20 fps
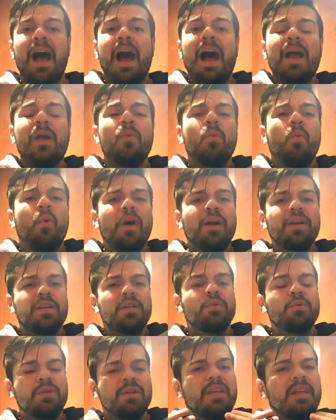I want
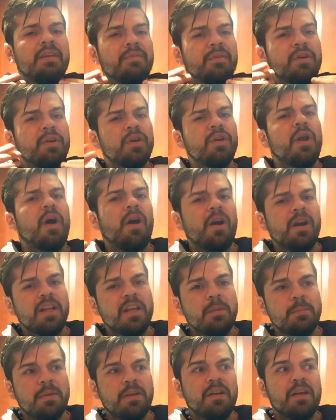you to give a good
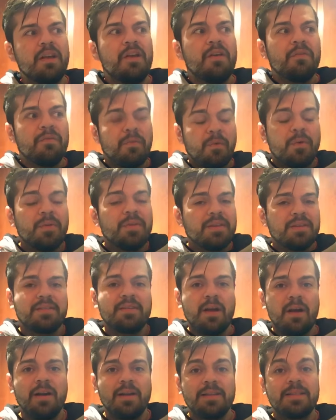argument for this
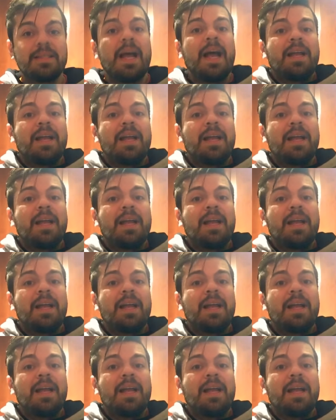cause.